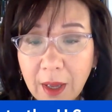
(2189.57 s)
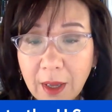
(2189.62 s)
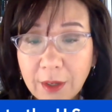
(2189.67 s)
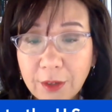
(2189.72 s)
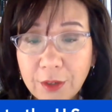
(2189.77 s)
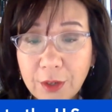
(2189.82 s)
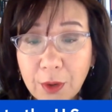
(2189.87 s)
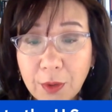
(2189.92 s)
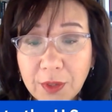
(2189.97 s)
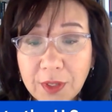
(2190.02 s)

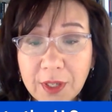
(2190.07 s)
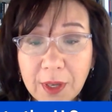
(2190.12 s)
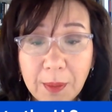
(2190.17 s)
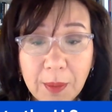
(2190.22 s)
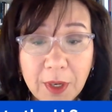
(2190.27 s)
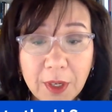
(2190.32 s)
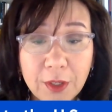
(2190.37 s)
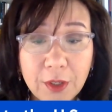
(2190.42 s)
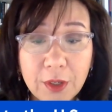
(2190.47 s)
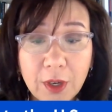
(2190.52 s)
So
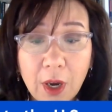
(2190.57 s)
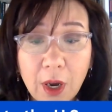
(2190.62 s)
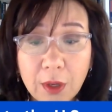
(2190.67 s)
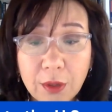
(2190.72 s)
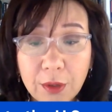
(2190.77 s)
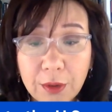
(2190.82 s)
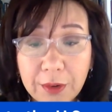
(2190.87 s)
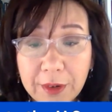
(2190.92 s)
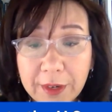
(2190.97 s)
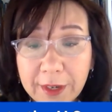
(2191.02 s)
similar to
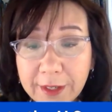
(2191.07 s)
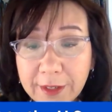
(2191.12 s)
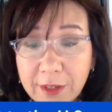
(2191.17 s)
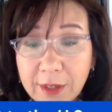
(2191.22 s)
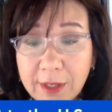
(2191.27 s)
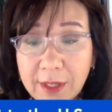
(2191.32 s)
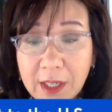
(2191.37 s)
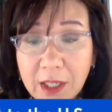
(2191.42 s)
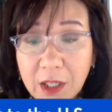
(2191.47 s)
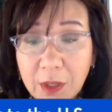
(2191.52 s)
Honduras,
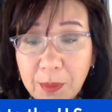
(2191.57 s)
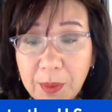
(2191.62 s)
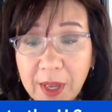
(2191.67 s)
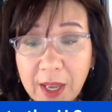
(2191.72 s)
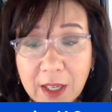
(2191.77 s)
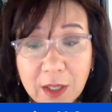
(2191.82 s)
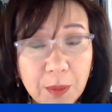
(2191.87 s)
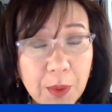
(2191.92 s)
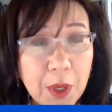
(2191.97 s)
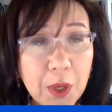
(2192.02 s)
CCP
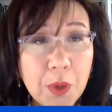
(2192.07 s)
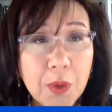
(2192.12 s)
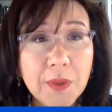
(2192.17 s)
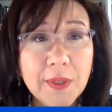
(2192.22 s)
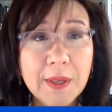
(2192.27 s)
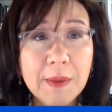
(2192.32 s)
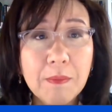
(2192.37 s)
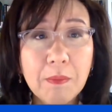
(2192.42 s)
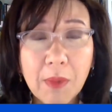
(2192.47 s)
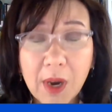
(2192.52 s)
has been
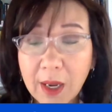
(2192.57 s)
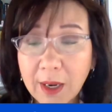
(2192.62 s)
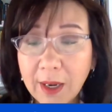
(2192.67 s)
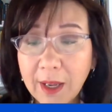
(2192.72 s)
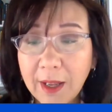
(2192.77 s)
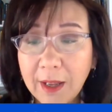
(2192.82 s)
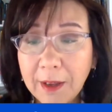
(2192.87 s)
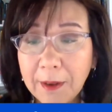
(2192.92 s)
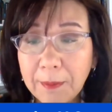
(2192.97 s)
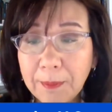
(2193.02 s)
using
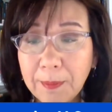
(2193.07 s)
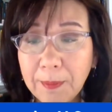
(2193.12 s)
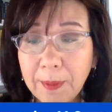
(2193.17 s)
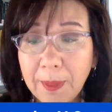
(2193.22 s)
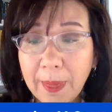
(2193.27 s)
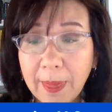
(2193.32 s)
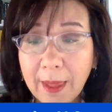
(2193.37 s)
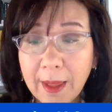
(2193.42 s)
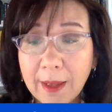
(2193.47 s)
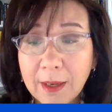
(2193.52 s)
money
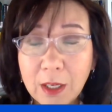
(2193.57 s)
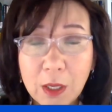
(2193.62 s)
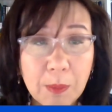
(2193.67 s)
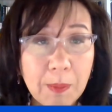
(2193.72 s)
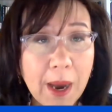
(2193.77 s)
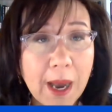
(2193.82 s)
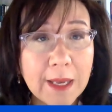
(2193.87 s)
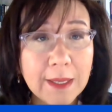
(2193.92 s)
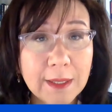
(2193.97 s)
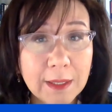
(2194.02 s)
to
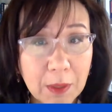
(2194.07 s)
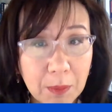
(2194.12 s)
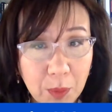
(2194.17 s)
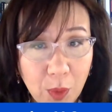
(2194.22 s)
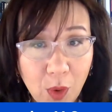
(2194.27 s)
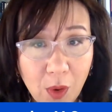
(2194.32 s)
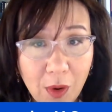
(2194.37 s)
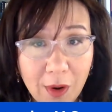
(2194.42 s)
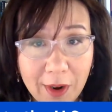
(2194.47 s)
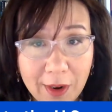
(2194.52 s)
buy
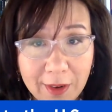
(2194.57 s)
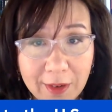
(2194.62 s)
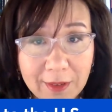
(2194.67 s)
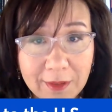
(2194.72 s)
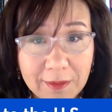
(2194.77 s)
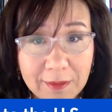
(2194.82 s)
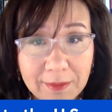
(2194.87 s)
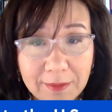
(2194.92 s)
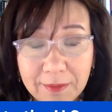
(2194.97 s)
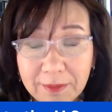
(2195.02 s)
support,
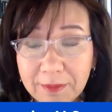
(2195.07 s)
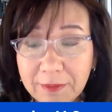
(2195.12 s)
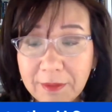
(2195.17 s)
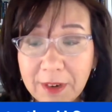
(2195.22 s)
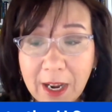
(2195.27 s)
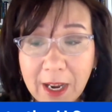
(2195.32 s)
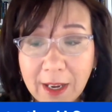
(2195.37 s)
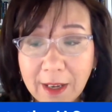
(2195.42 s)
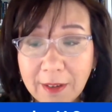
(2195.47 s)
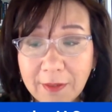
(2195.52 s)

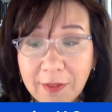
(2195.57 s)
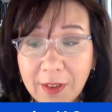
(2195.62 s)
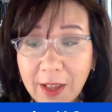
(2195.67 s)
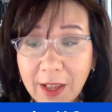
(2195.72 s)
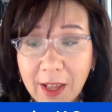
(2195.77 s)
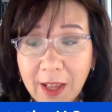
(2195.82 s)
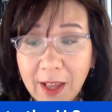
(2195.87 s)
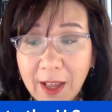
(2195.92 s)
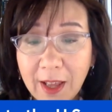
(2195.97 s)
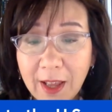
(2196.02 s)
right?
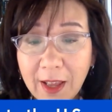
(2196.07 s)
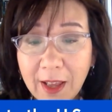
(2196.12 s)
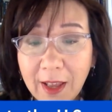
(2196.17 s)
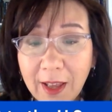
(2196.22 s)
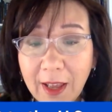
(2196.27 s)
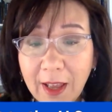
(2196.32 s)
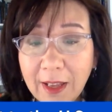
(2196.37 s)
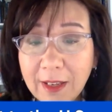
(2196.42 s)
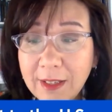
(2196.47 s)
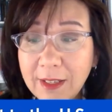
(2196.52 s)

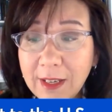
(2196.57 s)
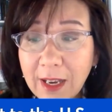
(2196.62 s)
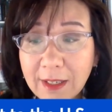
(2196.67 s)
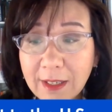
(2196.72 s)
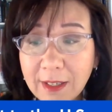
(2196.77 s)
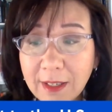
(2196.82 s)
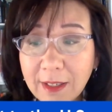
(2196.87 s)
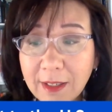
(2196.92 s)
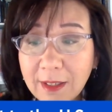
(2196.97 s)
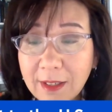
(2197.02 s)
It
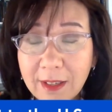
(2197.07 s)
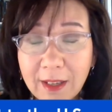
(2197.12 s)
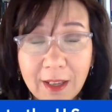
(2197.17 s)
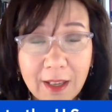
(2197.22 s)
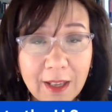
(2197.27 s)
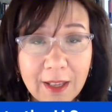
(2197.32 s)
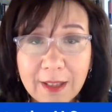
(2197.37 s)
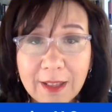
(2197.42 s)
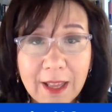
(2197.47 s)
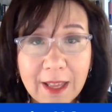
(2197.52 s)
doesn't,
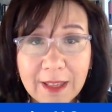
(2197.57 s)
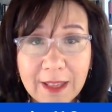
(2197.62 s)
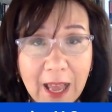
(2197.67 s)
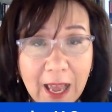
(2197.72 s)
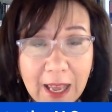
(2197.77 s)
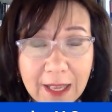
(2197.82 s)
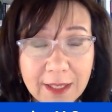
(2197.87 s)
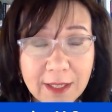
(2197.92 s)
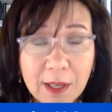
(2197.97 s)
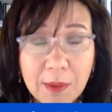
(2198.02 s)

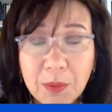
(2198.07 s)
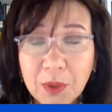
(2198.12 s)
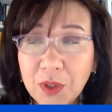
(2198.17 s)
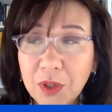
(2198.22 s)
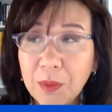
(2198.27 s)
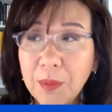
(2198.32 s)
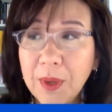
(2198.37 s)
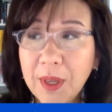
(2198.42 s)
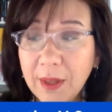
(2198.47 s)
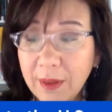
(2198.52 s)
that seems
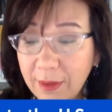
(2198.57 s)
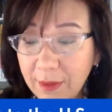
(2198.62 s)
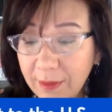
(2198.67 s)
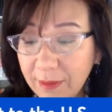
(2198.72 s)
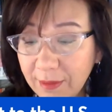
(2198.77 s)
to be